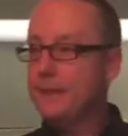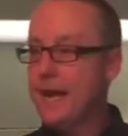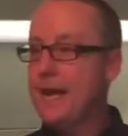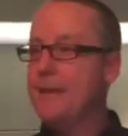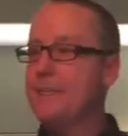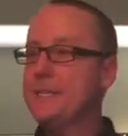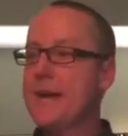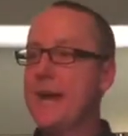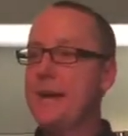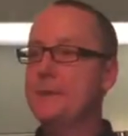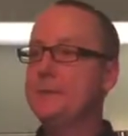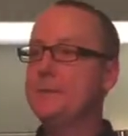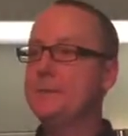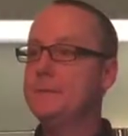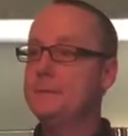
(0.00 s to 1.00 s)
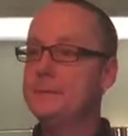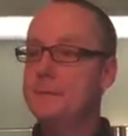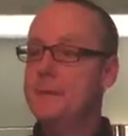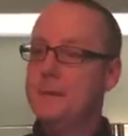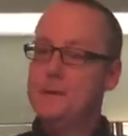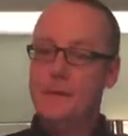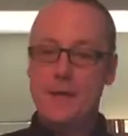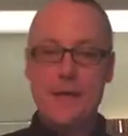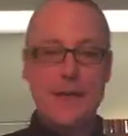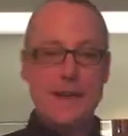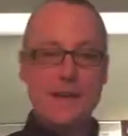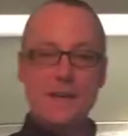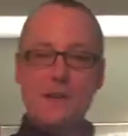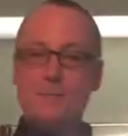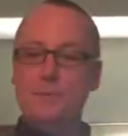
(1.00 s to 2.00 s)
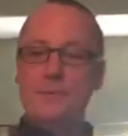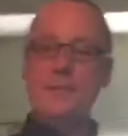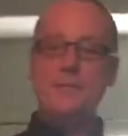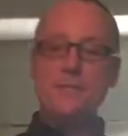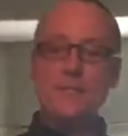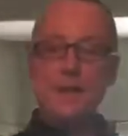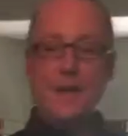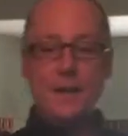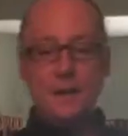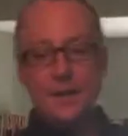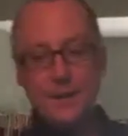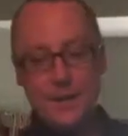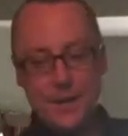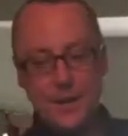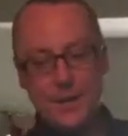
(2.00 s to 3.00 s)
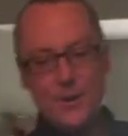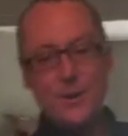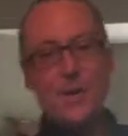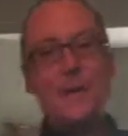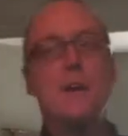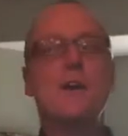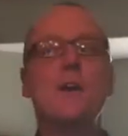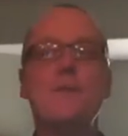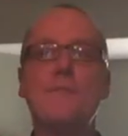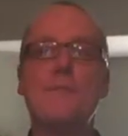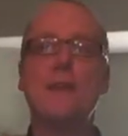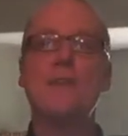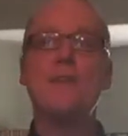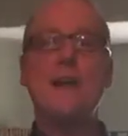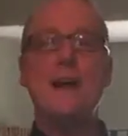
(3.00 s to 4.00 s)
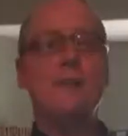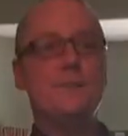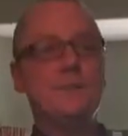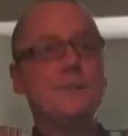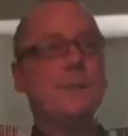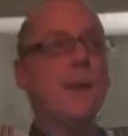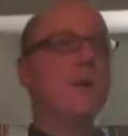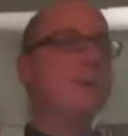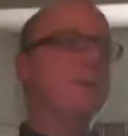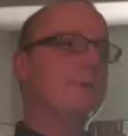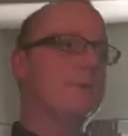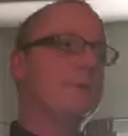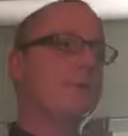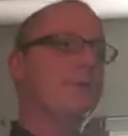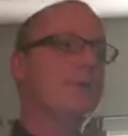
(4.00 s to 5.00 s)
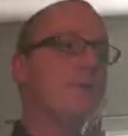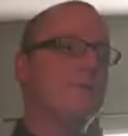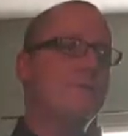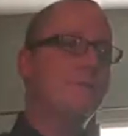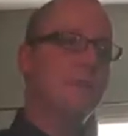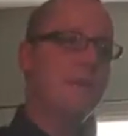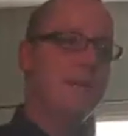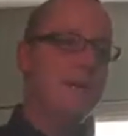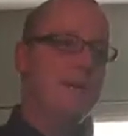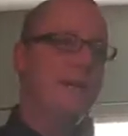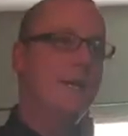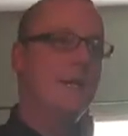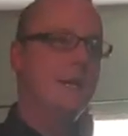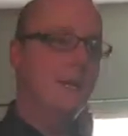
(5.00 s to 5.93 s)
How's that? Any complete set, you're getting over $1,000 of free